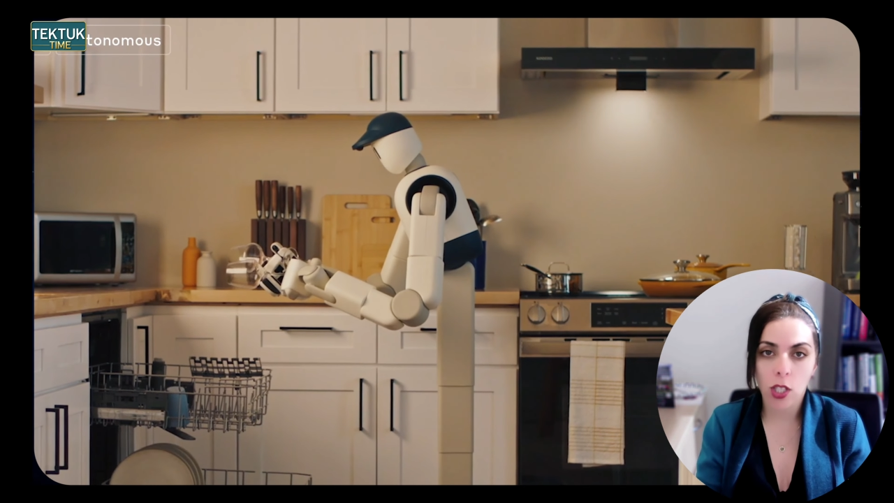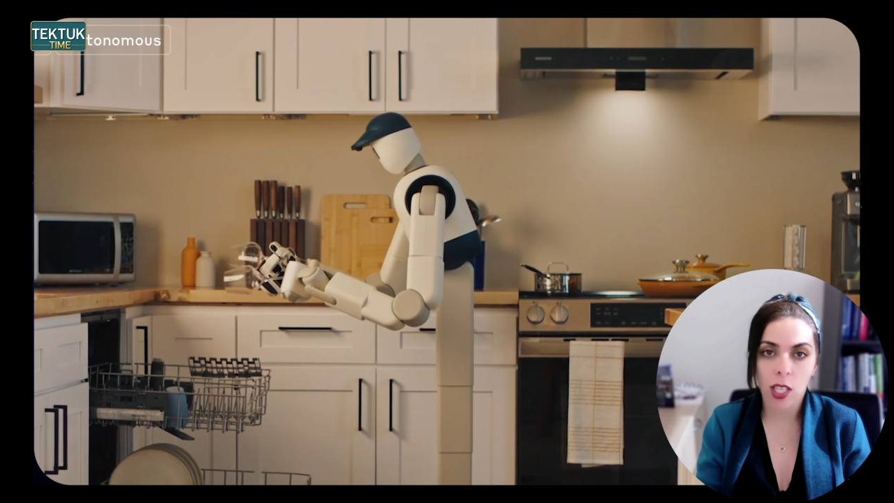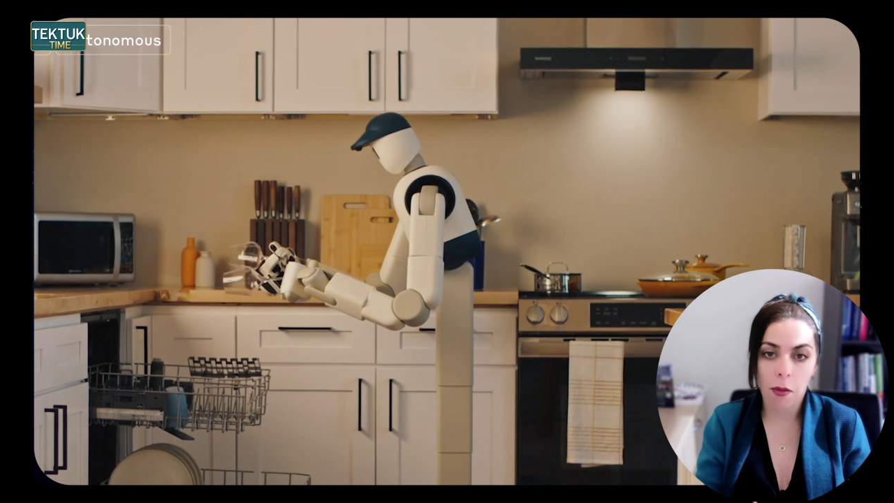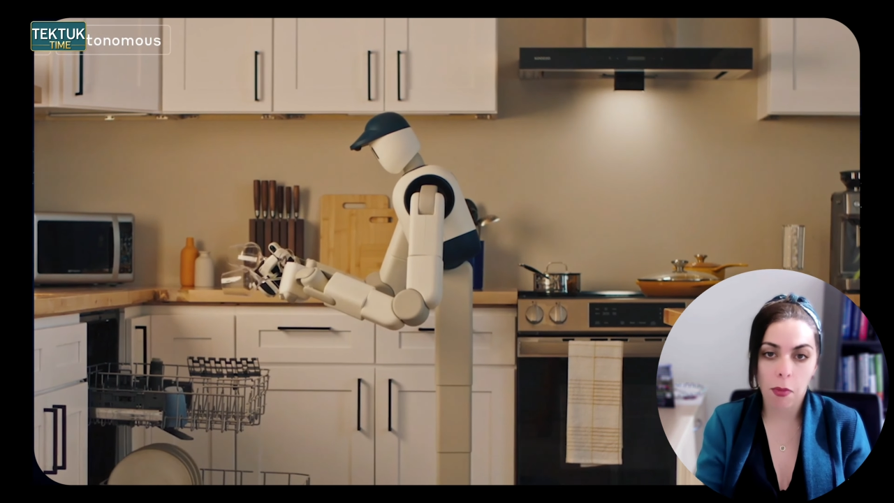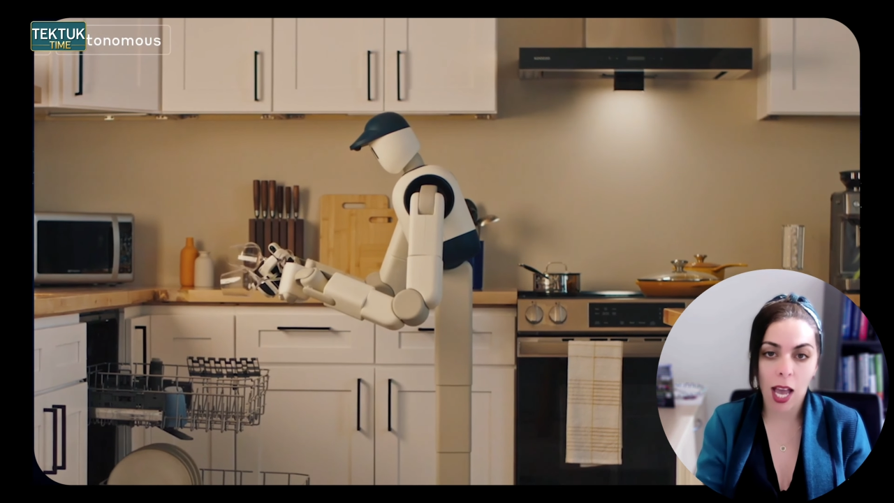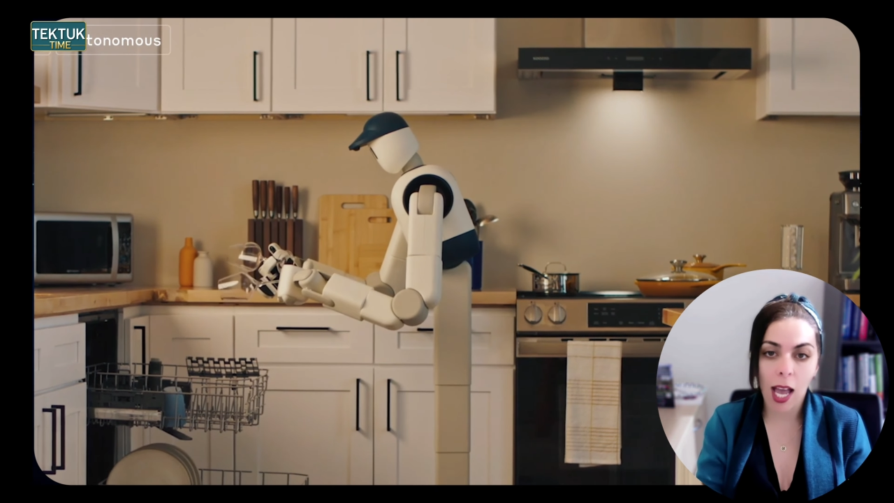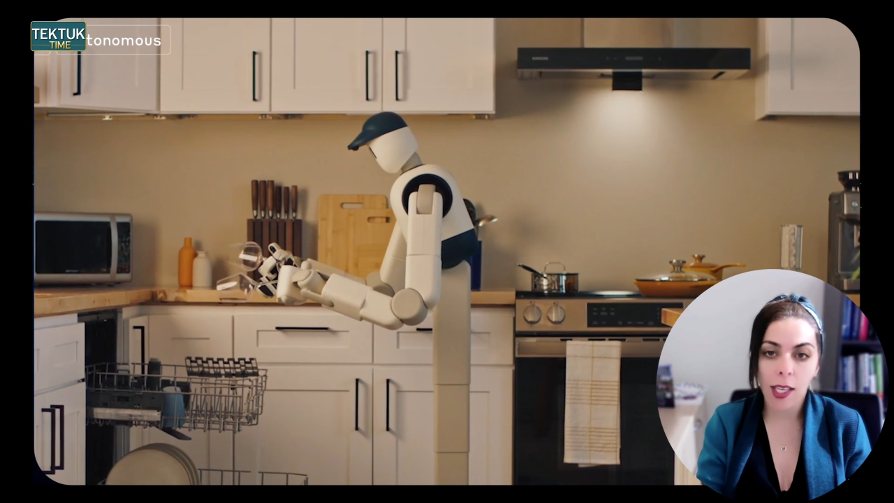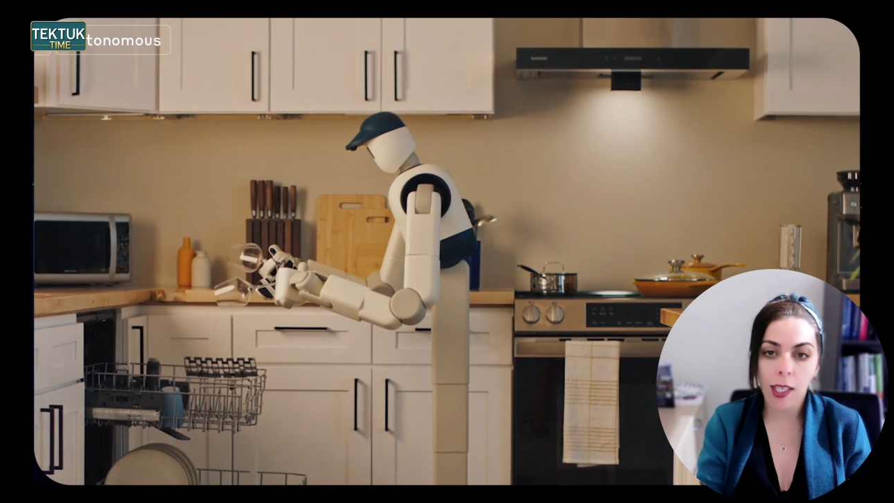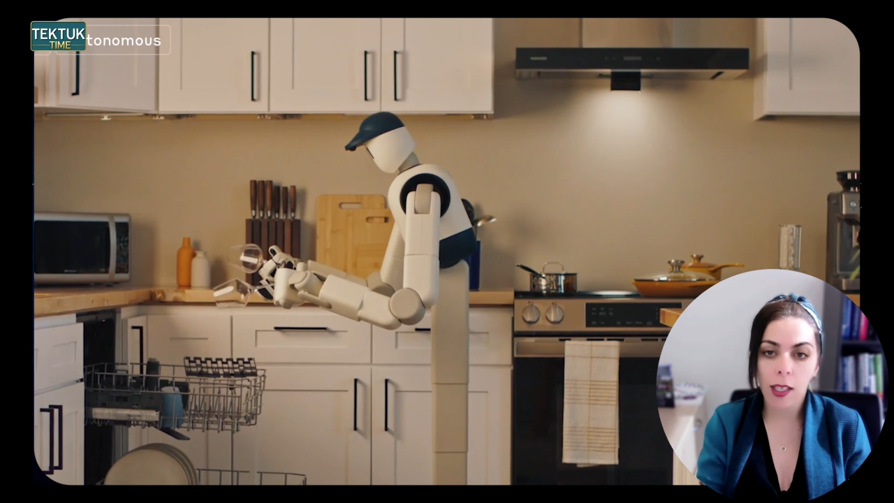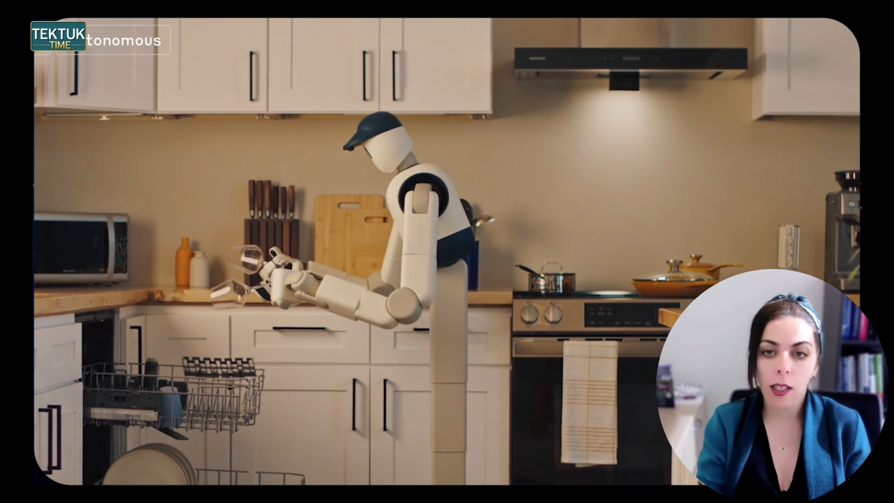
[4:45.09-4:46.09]
same
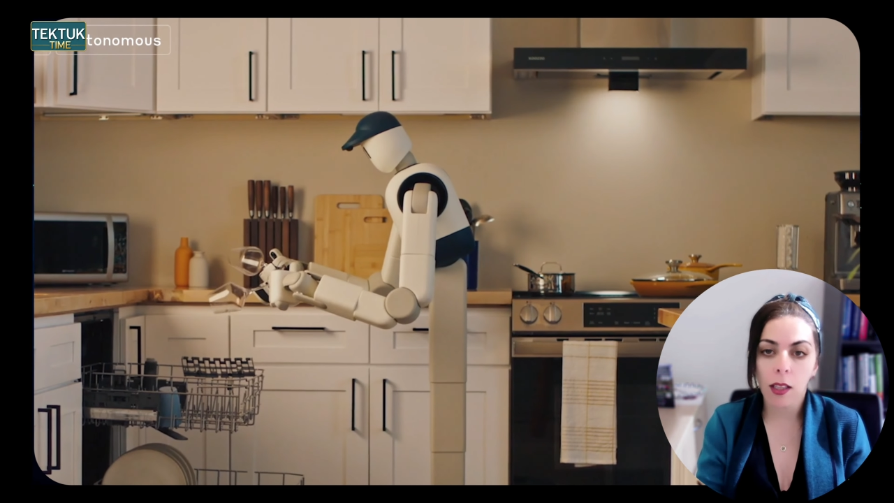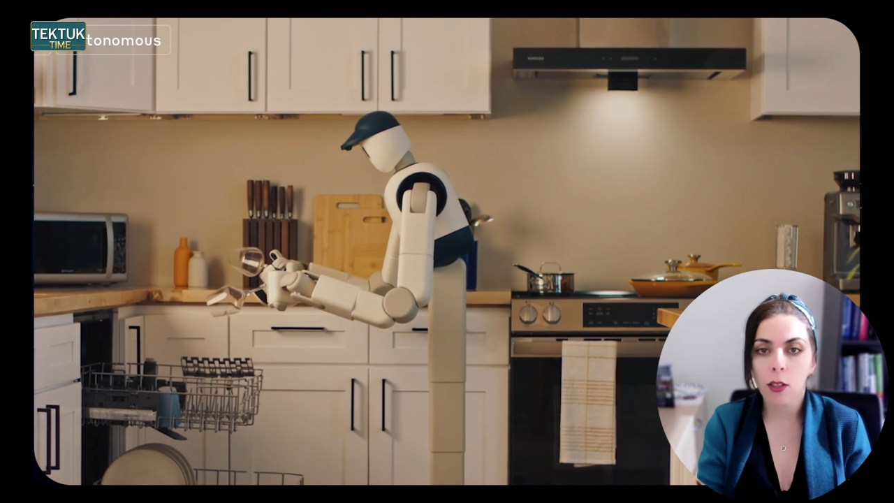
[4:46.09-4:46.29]
angle,